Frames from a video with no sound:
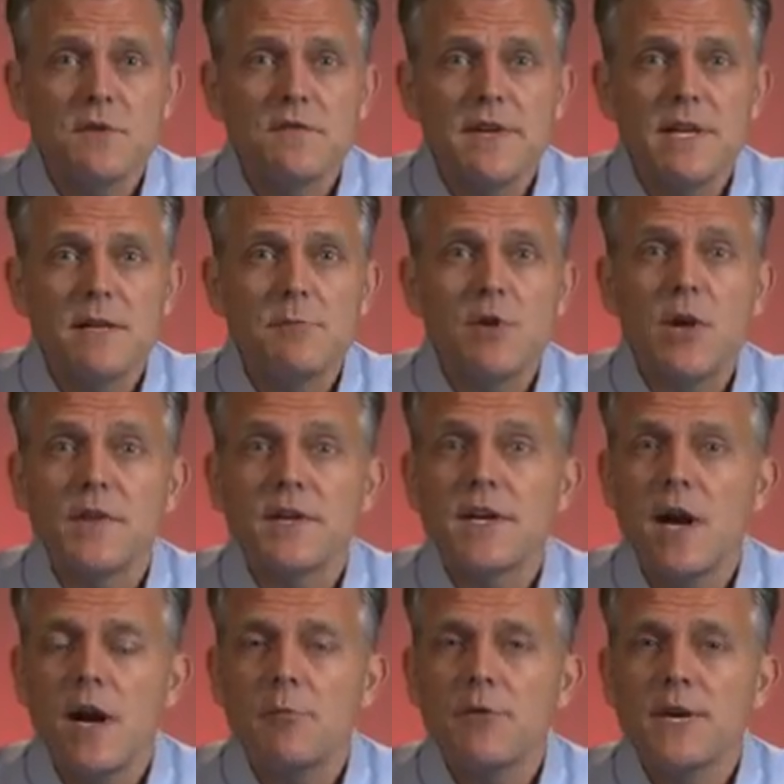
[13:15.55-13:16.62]
available on the
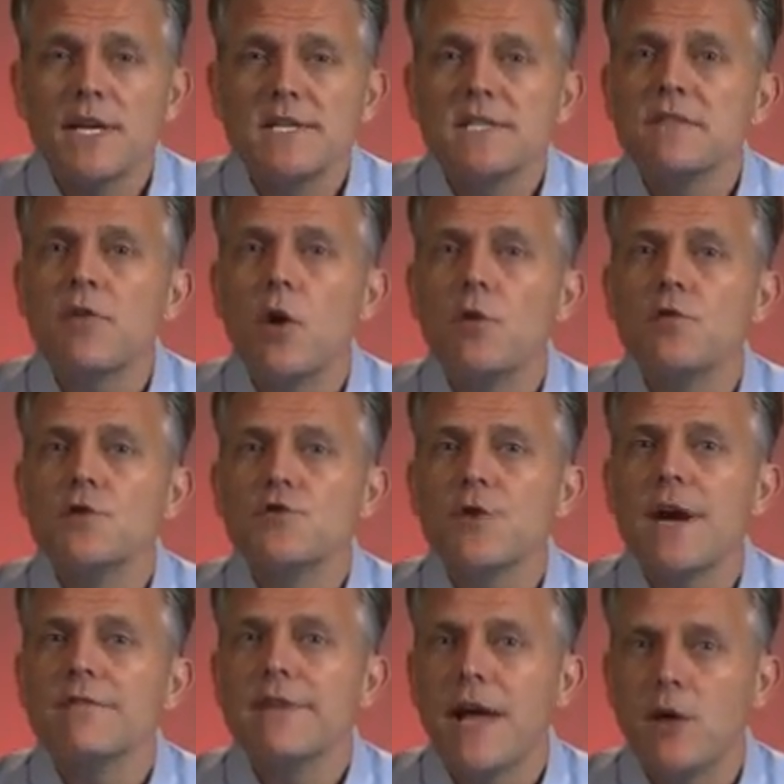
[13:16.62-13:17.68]
comprehensive
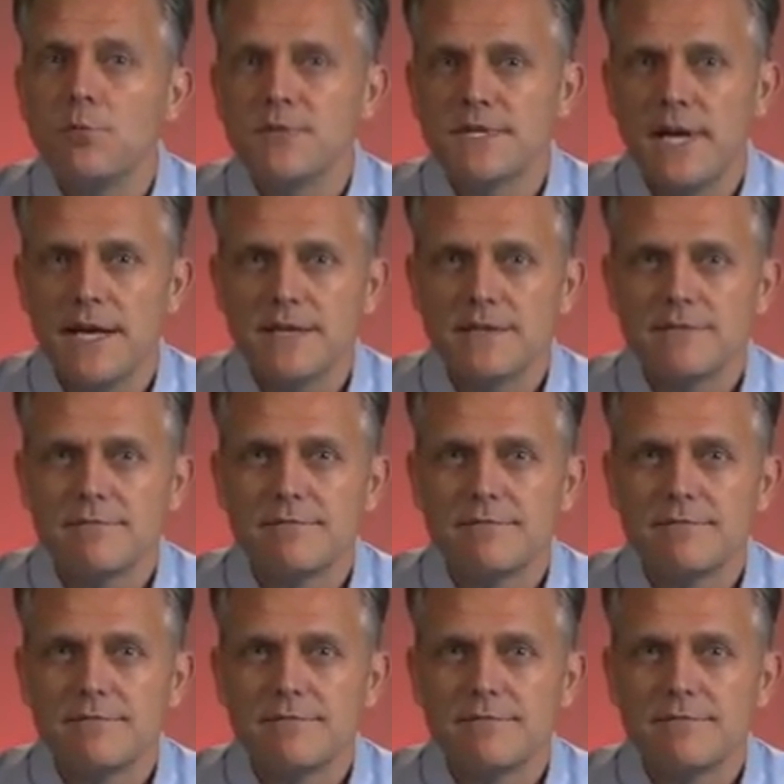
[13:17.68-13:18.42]
Overdrive help site.